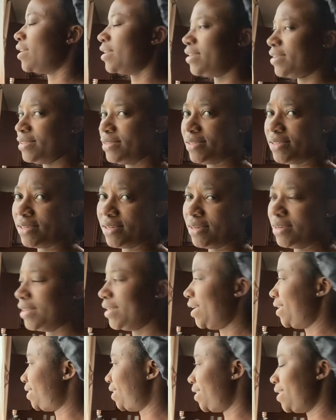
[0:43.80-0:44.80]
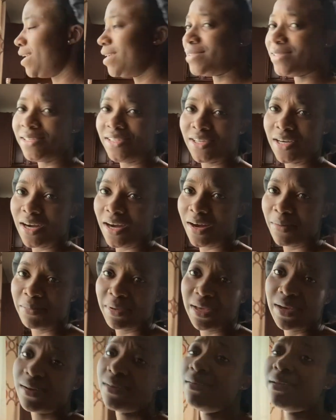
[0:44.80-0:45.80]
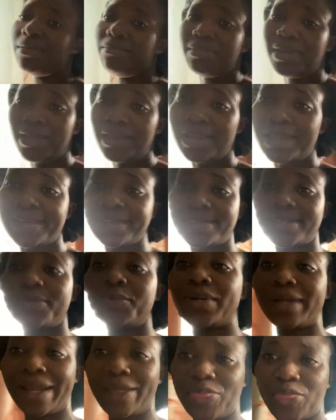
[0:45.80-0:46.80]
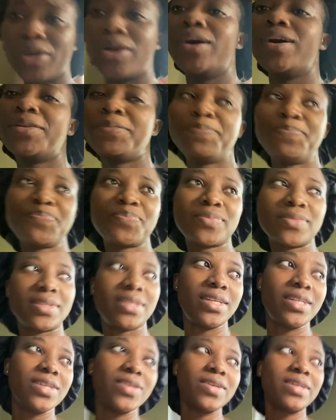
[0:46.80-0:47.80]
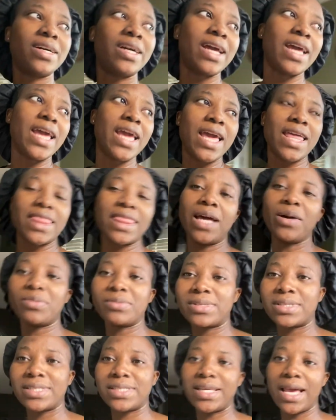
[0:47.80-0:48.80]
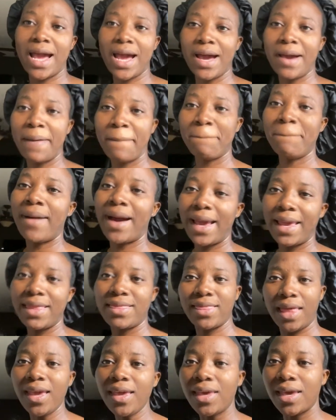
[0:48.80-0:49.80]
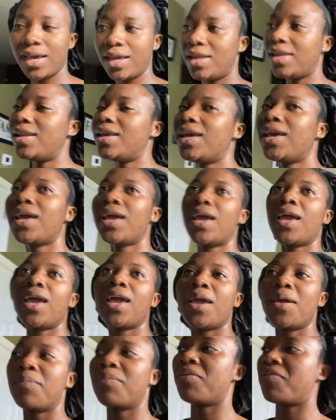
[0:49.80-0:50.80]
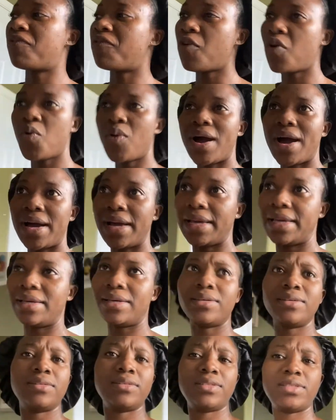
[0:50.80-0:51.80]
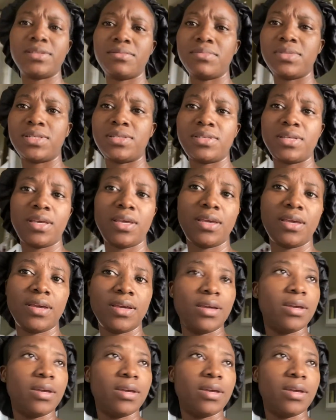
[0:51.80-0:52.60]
it's an easy job, including me. That's what I thought, you know? That was my thinking before I, let me see.